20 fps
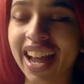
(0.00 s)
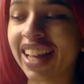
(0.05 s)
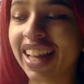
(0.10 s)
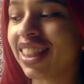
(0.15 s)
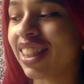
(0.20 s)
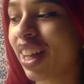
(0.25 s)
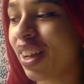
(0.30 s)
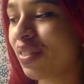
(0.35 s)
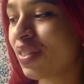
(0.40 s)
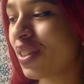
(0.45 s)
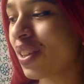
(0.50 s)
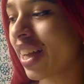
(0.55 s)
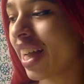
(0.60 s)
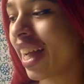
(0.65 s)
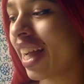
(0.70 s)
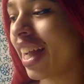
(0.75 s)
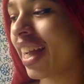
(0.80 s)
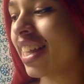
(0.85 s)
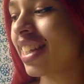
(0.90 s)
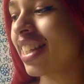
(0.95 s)
I love you
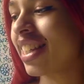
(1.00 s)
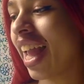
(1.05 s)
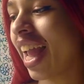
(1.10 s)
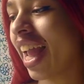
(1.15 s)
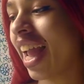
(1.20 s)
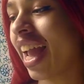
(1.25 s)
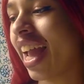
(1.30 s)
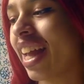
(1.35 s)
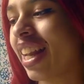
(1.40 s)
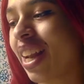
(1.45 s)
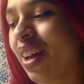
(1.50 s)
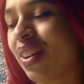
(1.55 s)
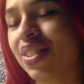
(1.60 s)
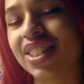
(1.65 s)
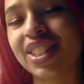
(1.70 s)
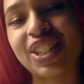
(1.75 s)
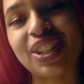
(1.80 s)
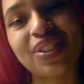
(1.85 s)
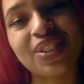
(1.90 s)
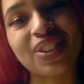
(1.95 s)
guys, and I'll
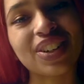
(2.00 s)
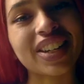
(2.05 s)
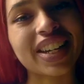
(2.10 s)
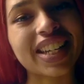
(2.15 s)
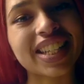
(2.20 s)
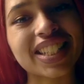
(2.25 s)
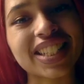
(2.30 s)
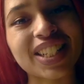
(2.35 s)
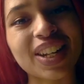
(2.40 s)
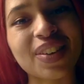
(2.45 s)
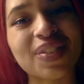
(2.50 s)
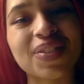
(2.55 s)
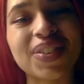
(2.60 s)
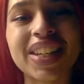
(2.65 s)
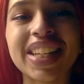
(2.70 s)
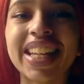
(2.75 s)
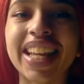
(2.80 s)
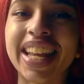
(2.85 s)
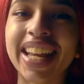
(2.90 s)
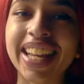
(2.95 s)
see you in your next
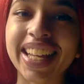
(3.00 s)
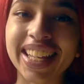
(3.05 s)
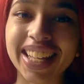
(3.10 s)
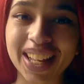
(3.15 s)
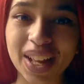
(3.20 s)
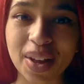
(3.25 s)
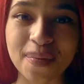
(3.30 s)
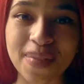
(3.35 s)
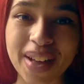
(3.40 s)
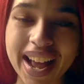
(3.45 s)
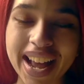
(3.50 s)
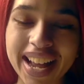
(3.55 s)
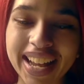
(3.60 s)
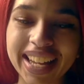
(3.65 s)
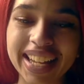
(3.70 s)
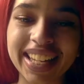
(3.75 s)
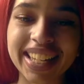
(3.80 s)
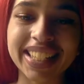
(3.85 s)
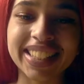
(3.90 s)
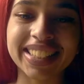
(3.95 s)
reading.
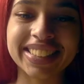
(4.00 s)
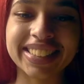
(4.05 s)
Bye.